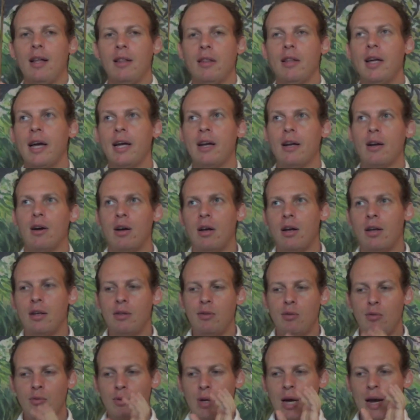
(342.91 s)
Like
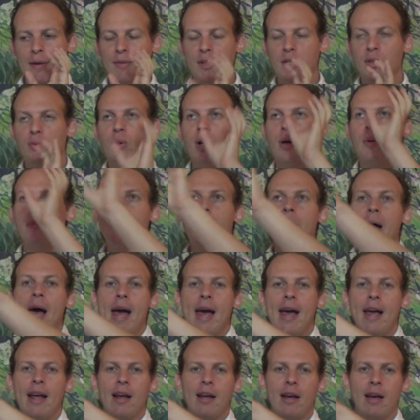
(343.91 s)
you have this one
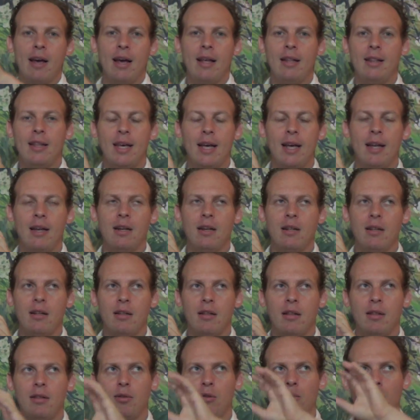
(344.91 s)
bang and then
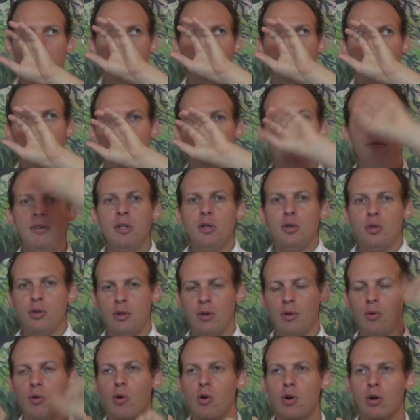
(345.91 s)
you get
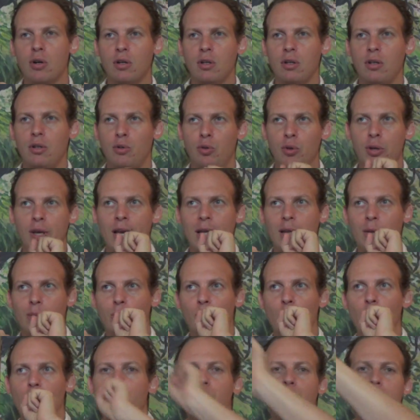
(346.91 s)
featured, or you get
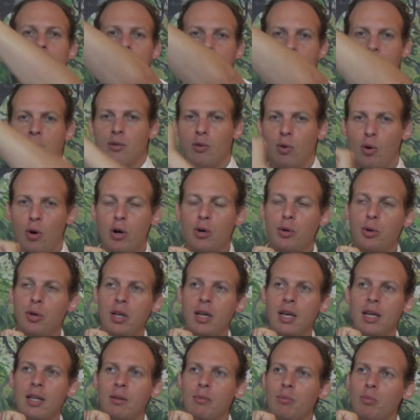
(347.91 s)
more press, or you
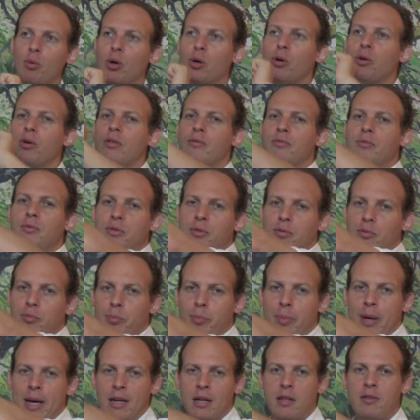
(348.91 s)
get
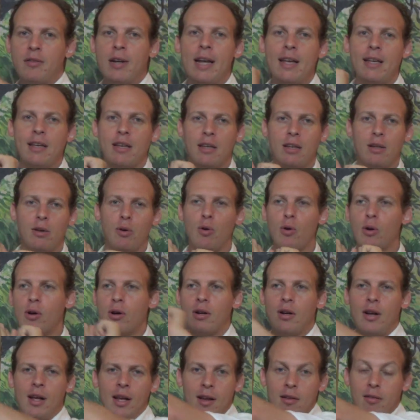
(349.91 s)
better ranking,
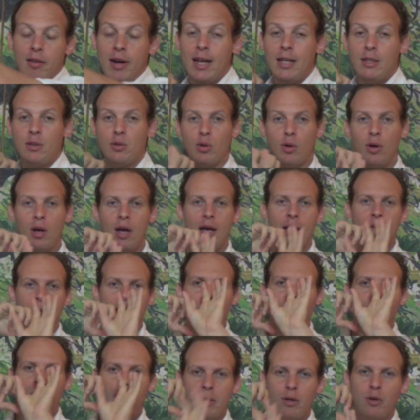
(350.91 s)
or right. So
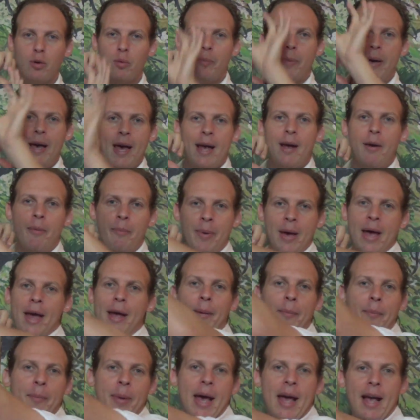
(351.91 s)
you want to go bang,
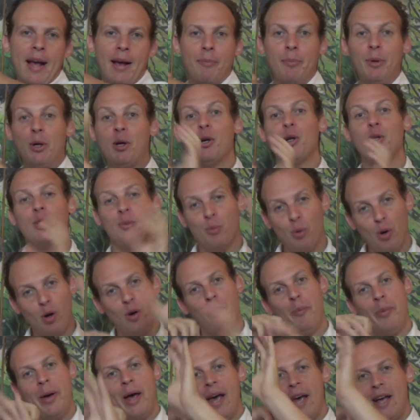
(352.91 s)
bang, bang, because
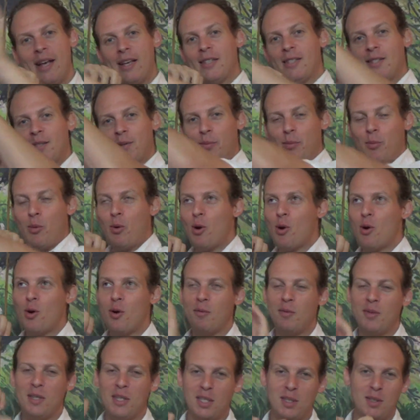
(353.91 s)
more bangs, more
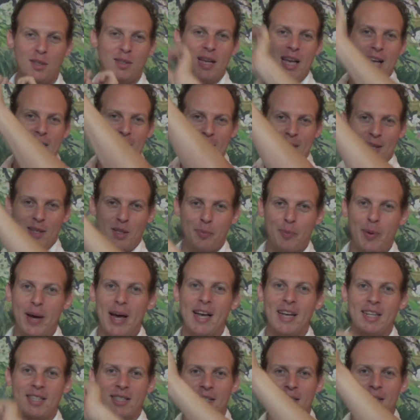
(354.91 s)
of these
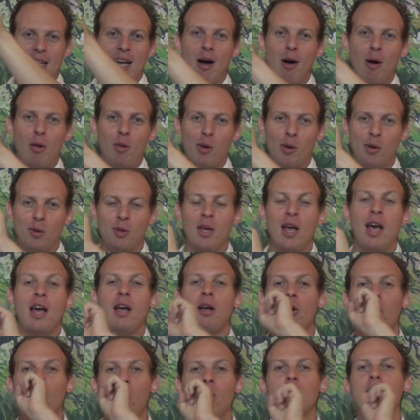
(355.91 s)
spikes and downloads
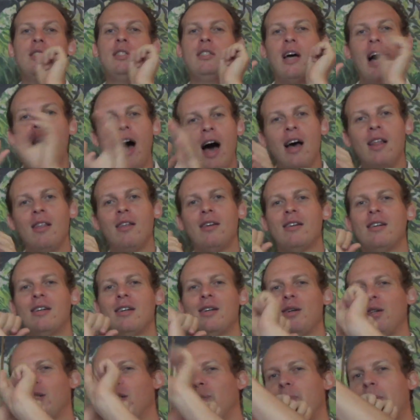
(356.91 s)
cause
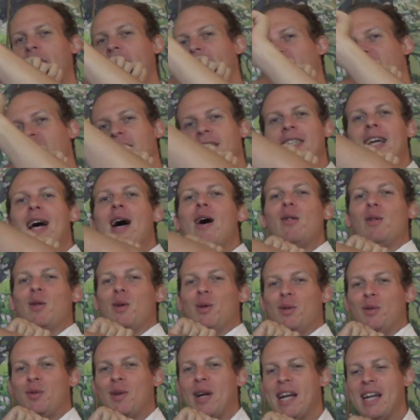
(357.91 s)
other spikes and
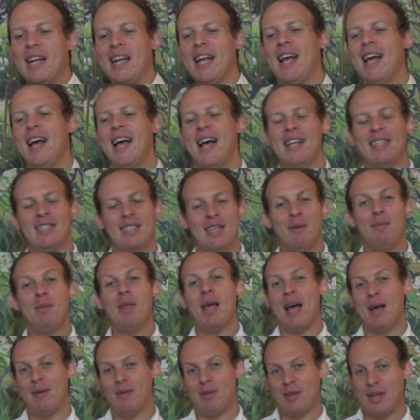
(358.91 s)
downloads, right?
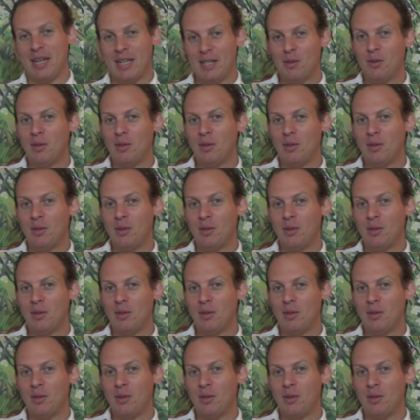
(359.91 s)
Sometimes, right?